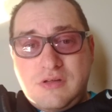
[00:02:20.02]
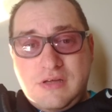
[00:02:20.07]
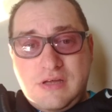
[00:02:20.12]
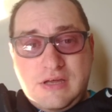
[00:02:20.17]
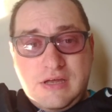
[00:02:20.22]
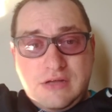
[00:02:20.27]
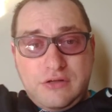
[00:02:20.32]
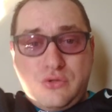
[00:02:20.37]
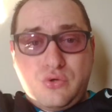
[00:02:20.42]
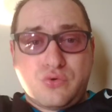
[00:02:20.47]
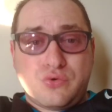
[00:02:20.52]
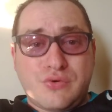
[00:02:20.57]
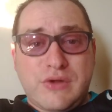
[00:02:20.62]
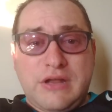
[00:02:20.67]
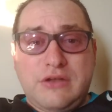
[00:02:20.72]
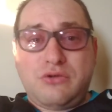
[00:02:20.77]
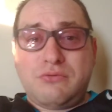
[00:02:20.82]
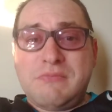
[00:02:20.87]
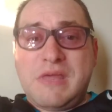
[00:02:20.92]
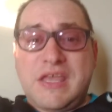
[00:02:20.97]
and to try
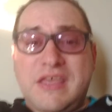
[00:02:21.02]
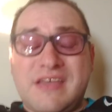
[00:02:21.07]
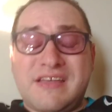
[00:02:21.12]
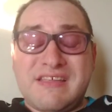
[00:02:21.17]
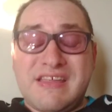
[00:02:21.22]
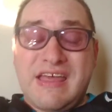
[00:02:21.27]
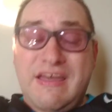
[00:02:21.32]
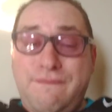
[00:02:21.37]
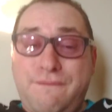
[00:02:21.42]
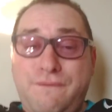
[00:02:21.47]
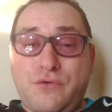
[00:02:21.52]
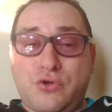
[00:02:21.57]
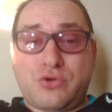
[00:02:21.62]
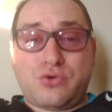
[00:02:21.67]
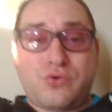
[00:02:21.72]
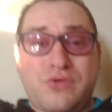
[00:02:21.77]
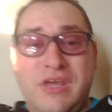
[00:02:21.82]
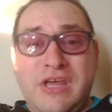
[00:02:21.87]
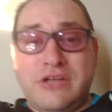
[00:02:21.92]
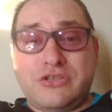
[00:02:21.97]
to make an effort to
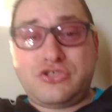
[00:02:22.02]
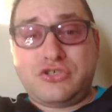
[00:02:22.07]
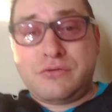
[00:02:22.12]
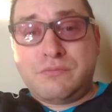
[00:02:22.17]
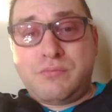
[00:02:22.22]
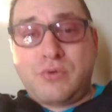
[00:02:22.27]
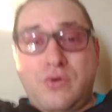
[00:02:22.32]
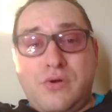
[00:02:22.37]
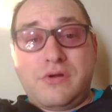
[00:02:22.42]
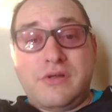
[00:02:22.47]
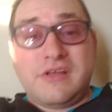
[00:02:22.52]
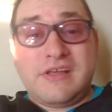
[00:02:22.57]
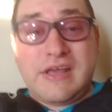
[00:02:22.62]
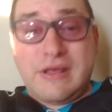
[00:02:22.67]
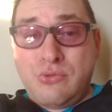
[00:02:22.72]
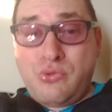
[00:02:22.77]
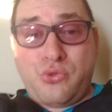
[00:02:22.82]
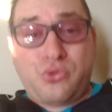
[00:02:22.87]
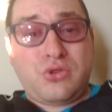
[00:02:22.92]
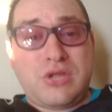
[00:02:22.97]
catch the ball.
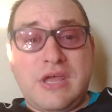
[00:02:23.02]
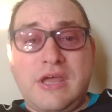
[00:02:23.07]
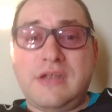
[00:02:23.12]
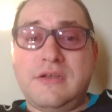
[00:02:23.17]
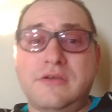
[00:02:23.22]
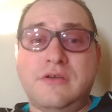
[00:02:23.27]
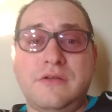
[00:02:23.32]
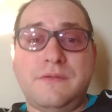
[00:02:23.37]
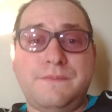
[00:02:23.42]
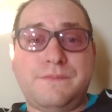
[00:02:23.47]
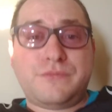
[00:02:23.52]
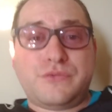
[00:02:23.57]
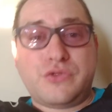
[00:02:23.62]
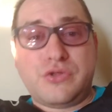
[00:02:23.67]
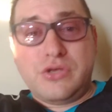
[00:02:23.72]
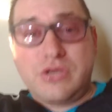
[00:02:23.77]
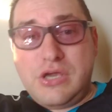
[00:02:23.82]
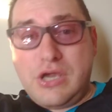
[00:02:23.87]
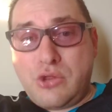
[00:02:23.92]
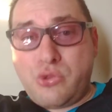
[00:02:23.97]
Instead,
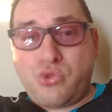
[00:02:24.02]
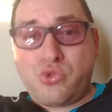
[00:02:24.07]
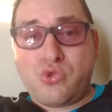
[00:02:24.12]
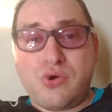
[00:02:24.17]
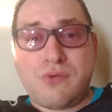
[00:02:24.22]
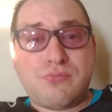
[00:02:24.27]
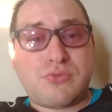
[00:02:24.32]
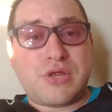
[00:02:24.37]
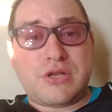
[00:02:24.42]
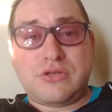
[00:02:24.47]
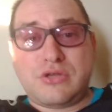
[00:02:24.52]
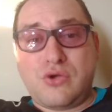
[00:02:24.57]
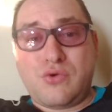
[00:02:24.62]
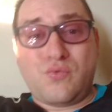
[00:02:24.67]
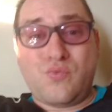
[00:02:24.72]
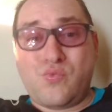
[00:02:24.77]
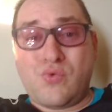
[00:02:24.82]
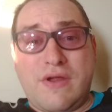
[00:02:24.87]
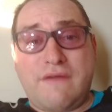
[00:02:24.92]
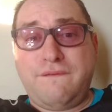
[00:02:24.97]
he assumes that the
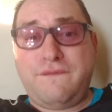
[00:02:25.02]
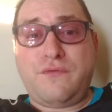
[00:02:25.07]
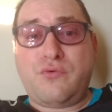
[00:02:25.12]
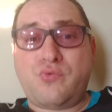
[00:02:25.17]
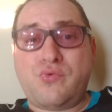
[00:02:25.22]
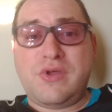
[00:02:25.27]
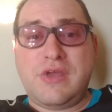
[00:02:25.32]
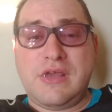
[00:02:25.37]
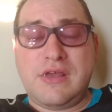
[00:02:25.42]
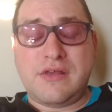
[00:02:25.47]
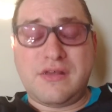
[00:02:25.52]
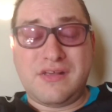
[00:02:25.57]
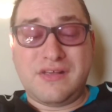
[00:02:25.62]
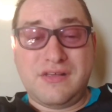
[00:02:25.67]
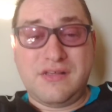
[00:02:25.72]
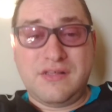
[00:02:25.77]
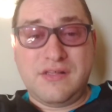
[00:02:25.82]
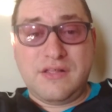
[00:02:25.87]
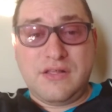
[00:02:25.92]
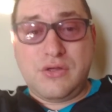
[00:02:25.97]
referee
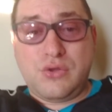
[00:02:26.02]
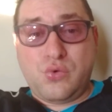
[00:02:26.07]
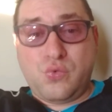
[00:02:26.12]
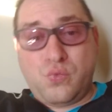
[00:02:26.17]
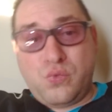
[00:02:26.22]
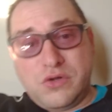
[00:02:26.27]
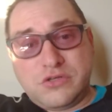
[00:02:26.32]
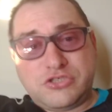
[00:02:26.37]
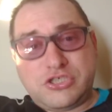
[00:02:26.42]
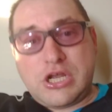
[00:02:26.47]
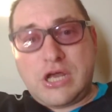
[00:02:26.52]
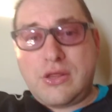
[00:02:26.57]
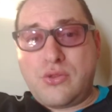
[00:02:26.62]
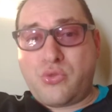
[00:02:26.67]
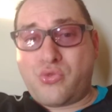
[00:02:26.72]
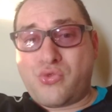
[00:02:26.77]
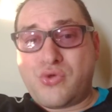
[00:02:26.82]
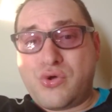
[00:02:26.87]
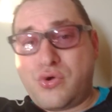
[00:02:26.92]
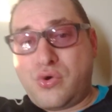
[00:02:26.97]
will
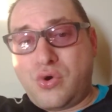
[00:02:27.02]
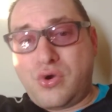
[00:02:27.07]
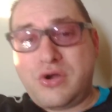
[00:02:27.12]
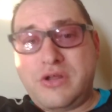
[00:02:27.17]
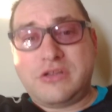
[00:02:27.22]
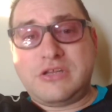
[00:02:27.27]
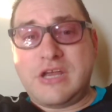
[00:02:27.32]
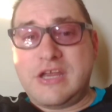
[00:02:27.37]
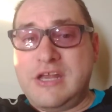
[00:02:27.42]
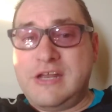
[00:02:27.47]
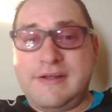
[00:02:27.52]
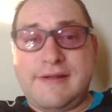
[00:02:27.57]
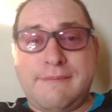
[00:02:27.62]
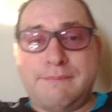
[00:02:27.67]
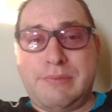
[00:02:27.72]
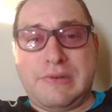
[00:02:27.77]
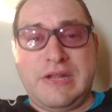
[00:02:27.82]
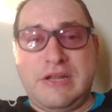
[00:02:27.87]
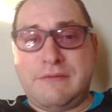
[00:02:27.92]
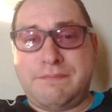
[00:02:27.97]
just call it an
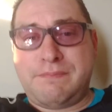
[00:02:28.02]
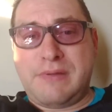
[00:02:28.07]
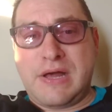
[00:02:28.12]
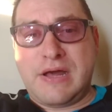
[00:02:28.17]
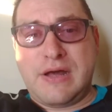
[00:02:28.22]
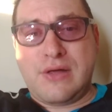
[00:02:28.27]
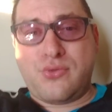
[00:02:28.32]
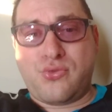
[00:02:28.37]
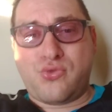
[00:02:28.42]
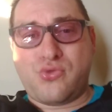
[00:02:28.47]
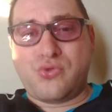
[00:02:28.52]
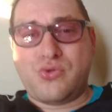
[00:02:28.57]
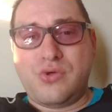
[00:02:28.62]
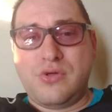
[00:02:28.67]
incomplete pass.